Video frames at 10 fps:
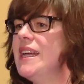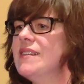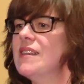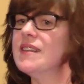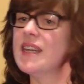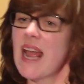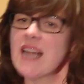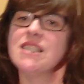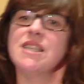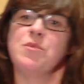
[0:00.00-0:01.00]
is that
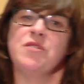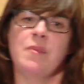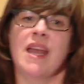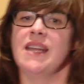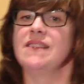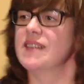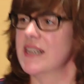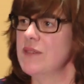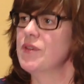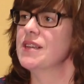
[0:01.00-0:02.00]
actually we've made
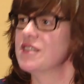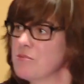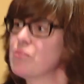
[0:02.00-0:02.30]
significant